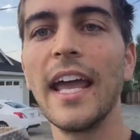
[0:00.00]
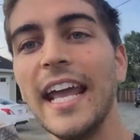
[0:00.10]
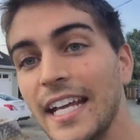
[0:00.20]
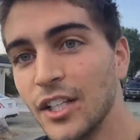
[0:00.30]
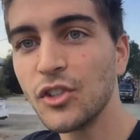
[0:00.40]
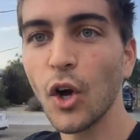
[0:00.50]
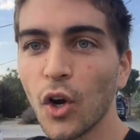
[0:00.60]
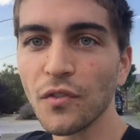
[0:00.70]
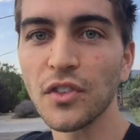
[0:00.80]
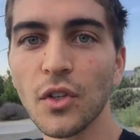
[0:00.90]
He
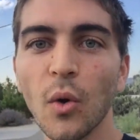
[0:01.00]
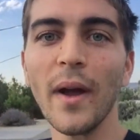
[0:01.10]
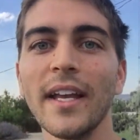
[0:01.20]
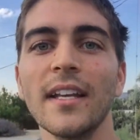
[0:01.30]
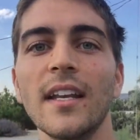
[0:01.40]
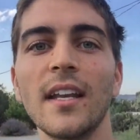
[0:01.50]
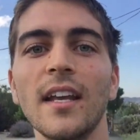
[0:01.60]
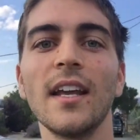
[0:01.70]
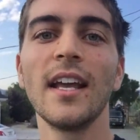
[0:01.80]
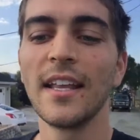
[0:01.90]
deserves to win.
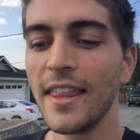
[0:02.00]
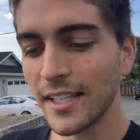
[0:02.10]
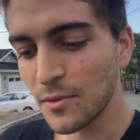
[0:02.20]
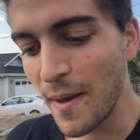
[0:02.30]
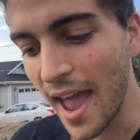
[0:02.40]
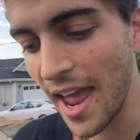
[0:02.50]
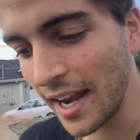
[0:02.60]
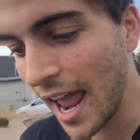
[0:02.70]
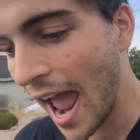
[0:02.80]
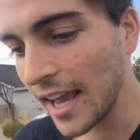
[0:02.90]
This man
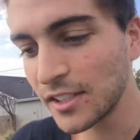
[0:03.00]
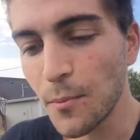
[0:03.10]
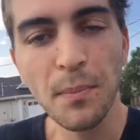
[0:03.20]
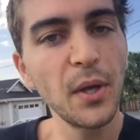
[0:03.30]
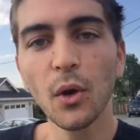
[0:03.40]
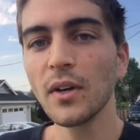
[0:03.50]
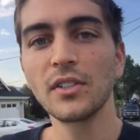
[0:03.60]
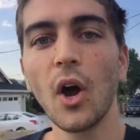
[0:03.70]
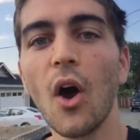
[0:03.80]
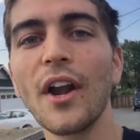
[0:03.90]
has the
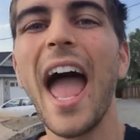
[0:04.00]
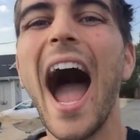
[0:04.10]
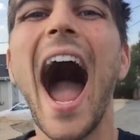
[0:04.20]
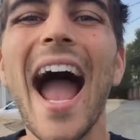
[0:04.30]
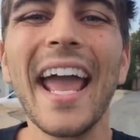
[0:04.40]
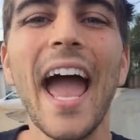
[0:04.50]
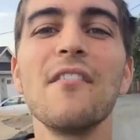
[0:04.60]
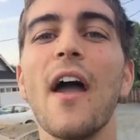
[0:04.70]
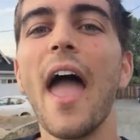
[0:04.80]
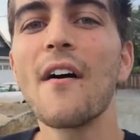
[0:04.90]
purest heart I
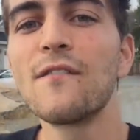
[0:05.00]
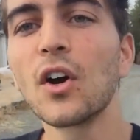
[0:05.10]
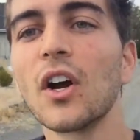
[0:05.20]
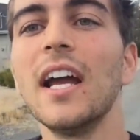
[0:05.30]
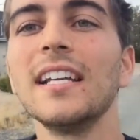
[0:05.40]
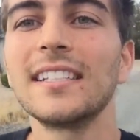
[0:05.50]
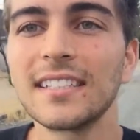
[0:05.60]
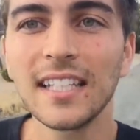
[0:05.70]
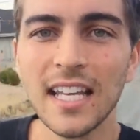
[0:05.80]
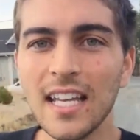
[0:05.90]
have ever
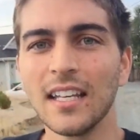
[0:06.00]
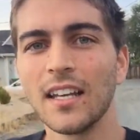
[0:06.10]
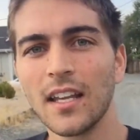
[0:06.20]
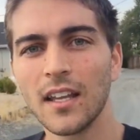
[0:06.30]
seen.